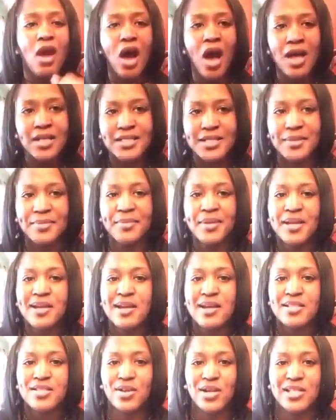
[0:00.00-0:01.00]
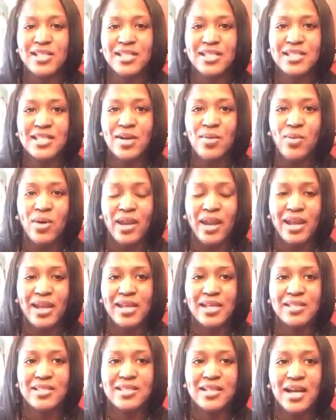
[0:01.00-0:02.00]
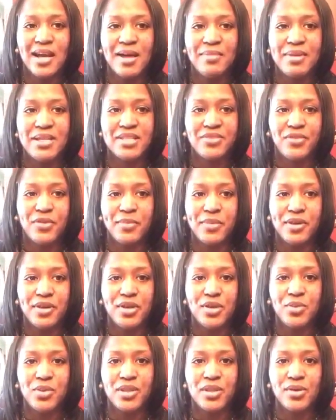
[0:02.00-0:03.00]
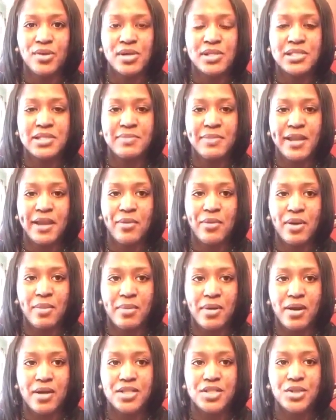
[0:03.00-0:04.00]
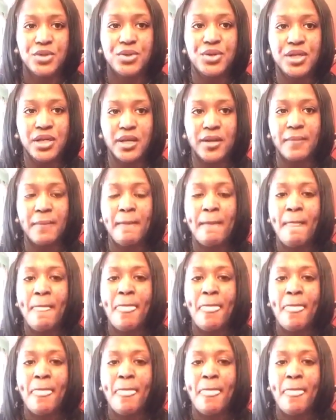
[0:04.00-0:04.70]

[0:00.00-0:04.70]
Awesome. So I see someone is familiar with on-demand webinars. So good.